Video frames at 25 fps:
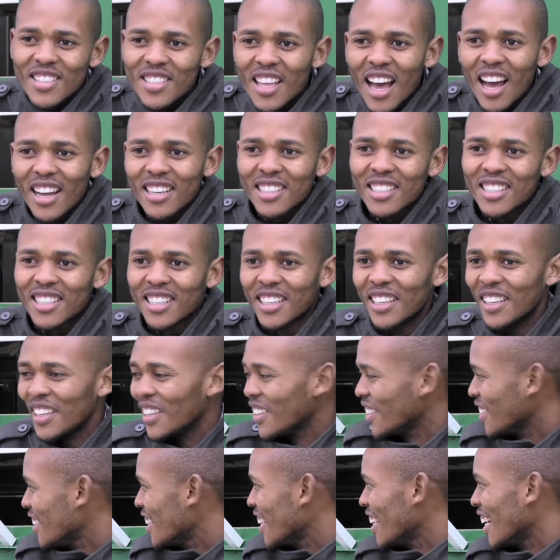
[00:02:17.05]
that
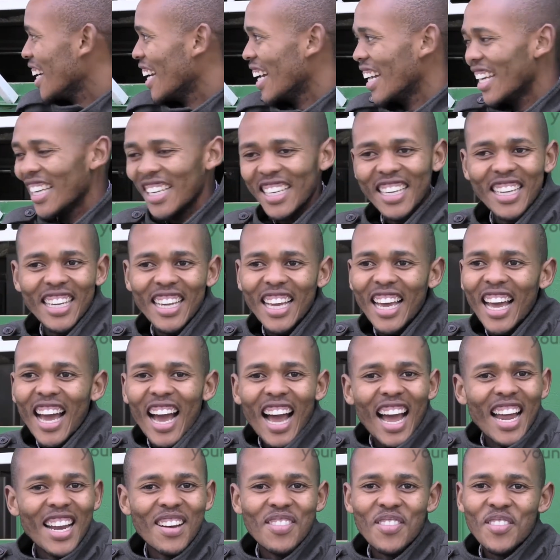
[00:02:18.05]

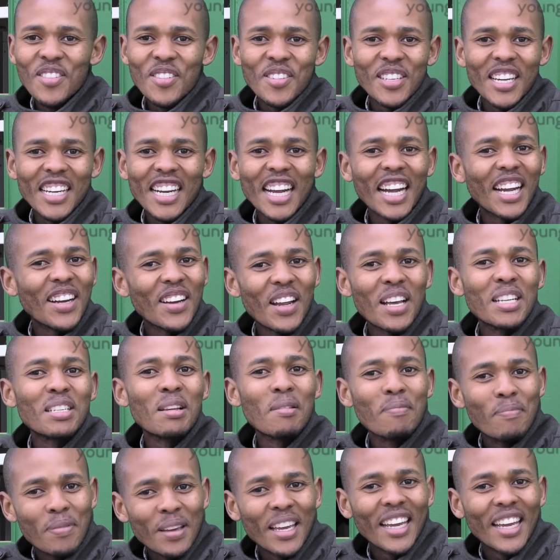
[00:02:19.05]
I don't know,